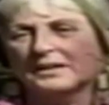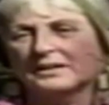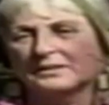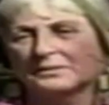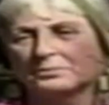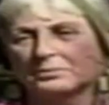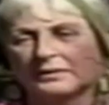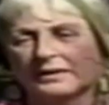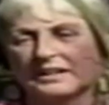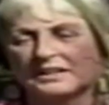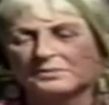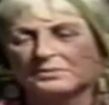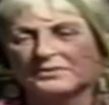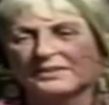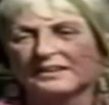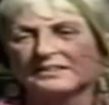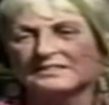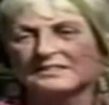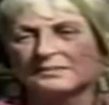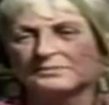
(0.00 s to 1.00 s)
to be on the plants
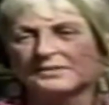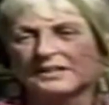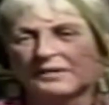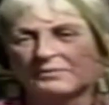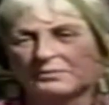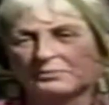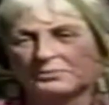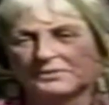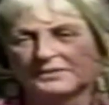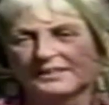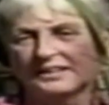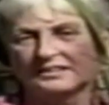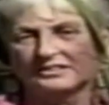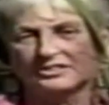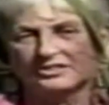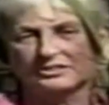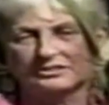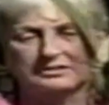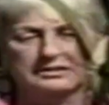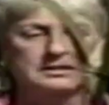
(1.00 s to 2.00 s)
without some type of
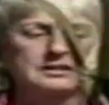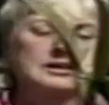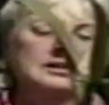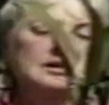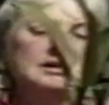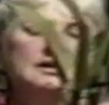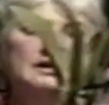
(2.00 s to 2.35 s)
protection.